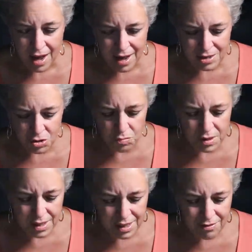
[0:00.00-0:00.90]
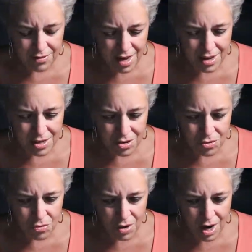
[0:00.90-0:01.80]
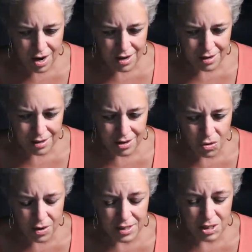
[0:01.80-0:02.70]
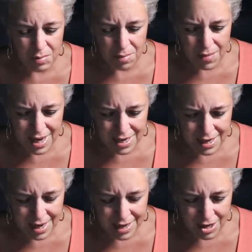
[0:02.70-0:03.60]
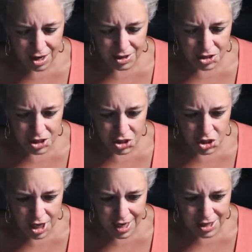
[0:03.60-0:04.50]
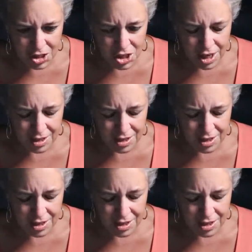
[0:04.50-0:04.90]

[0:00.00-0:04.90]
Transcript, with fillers: I do believe that you are going to be making a conscious change.